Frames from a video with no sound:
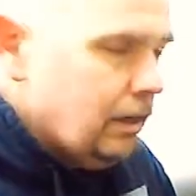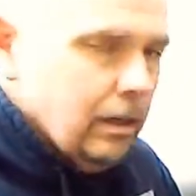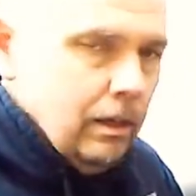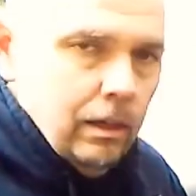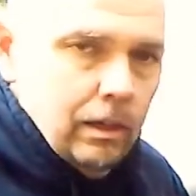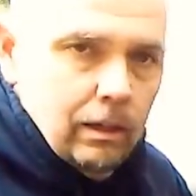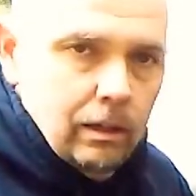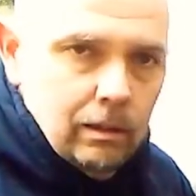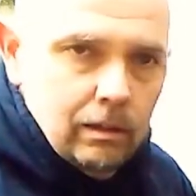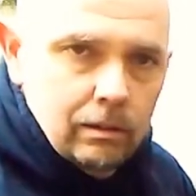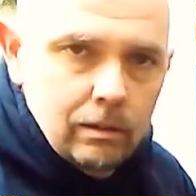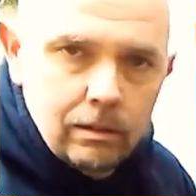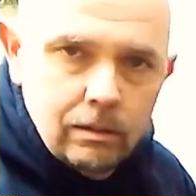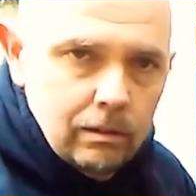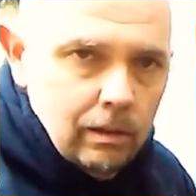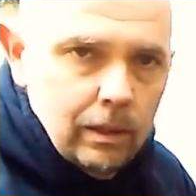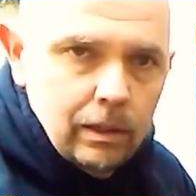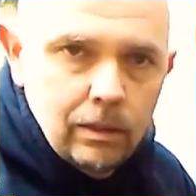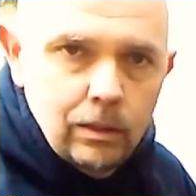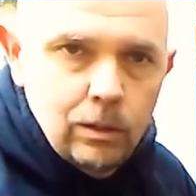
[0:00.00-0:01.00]
and
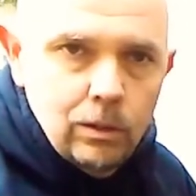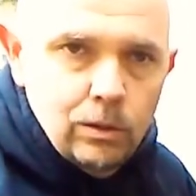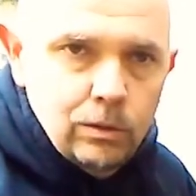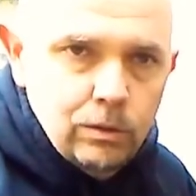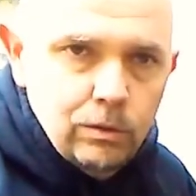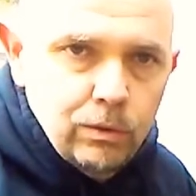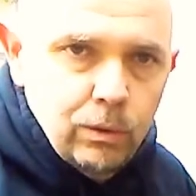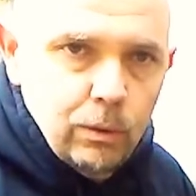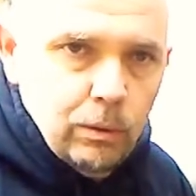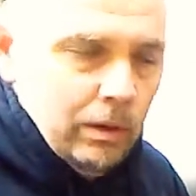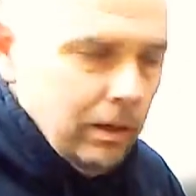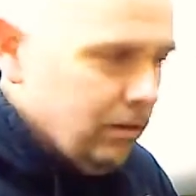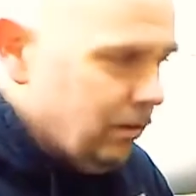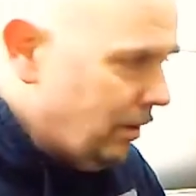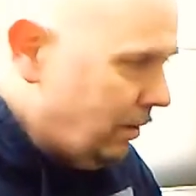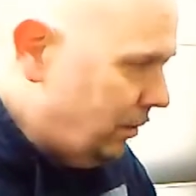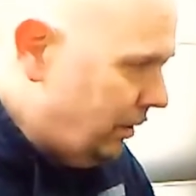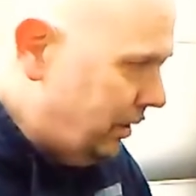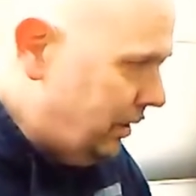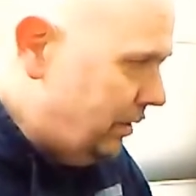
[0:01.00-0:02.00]
I can use it for
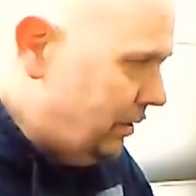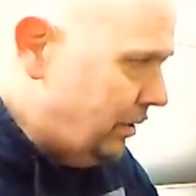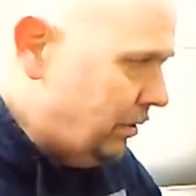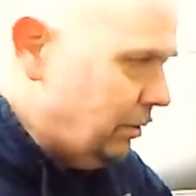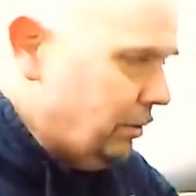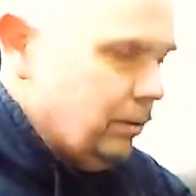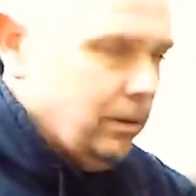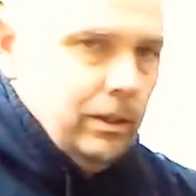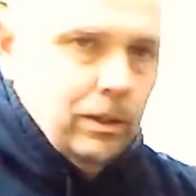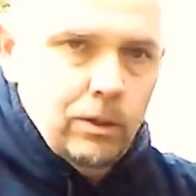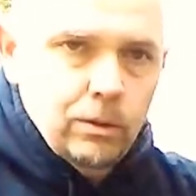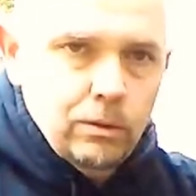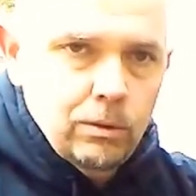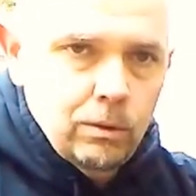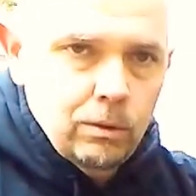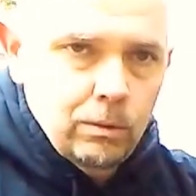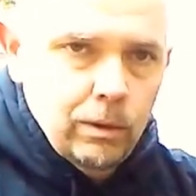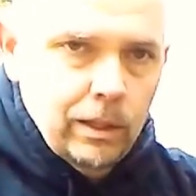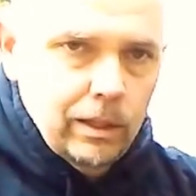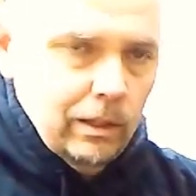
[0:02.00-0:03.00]
whatever I want to use it through, and it goes
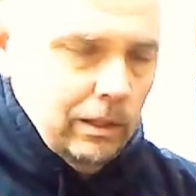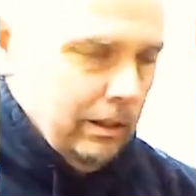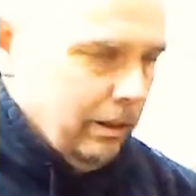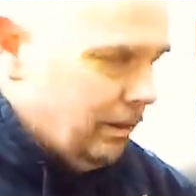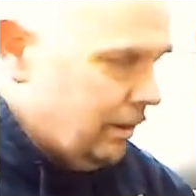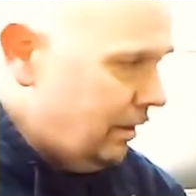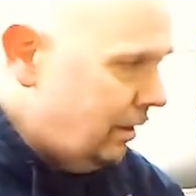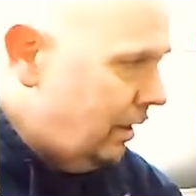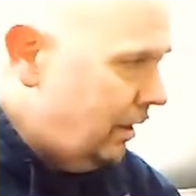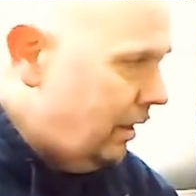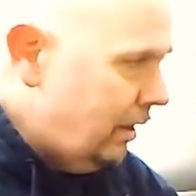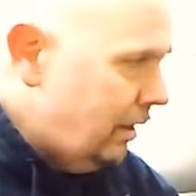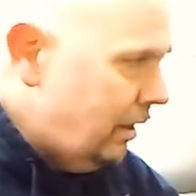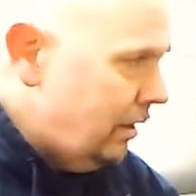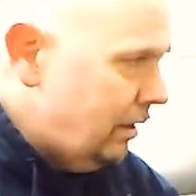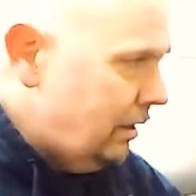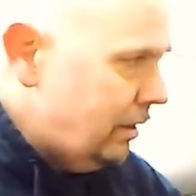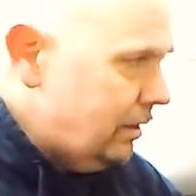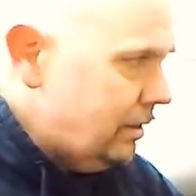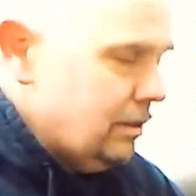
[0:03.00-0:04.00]
to the regulator.
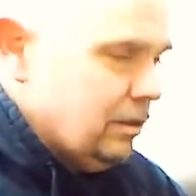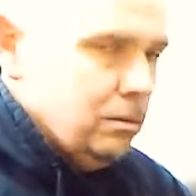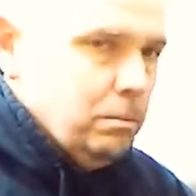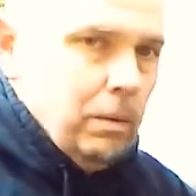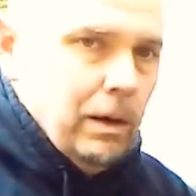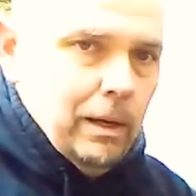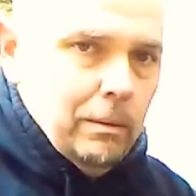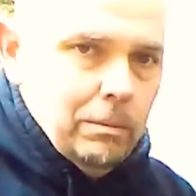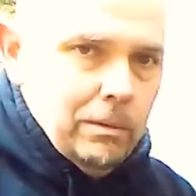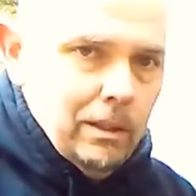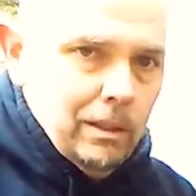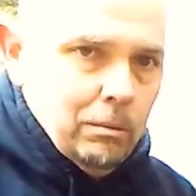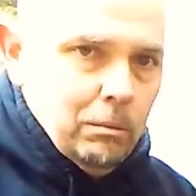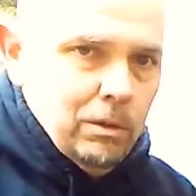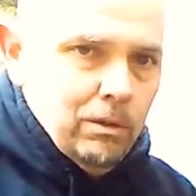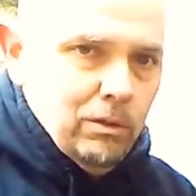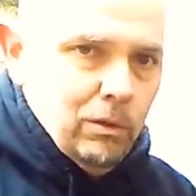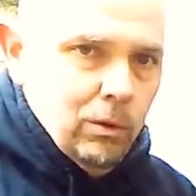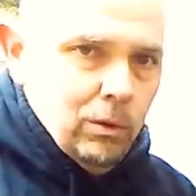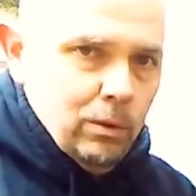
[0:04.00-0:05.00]
This is piped
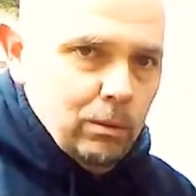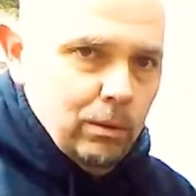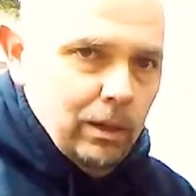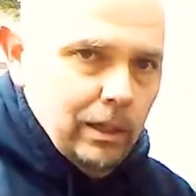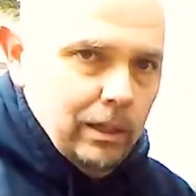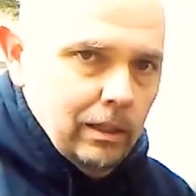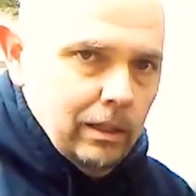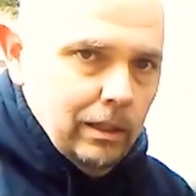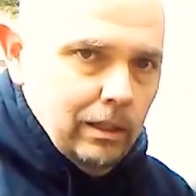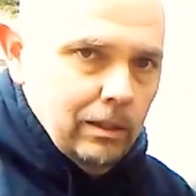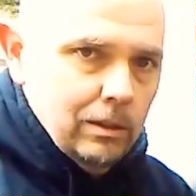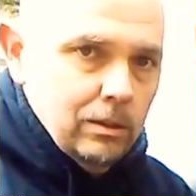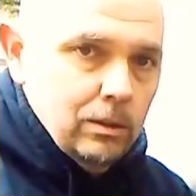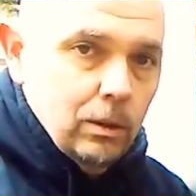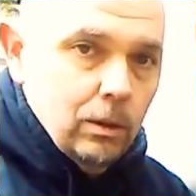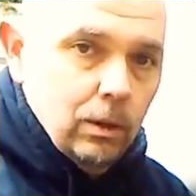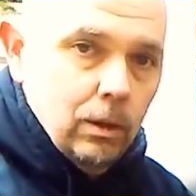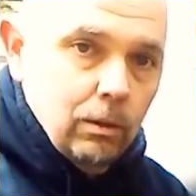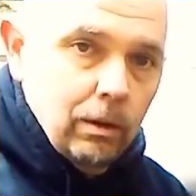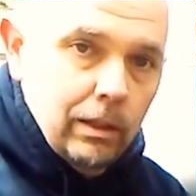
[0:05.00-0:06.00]
in before the regulator,
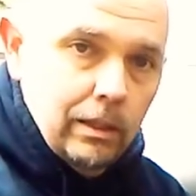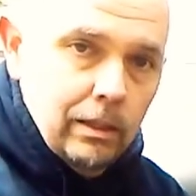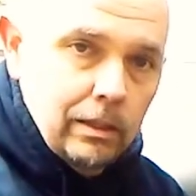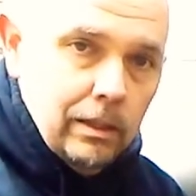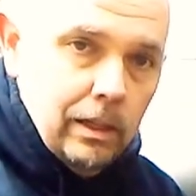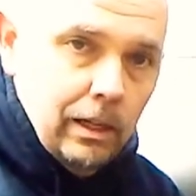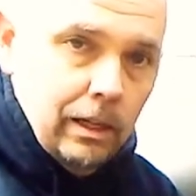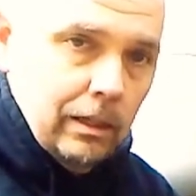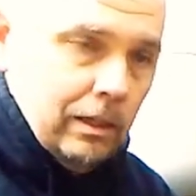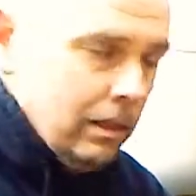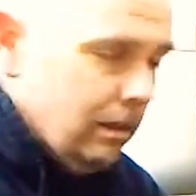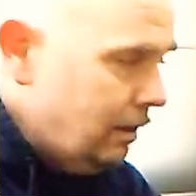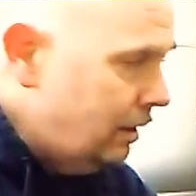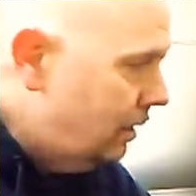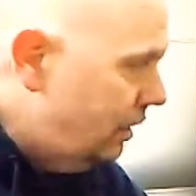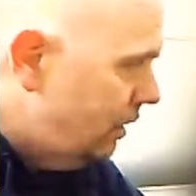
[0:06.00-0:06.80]
so it'll go right in the tank.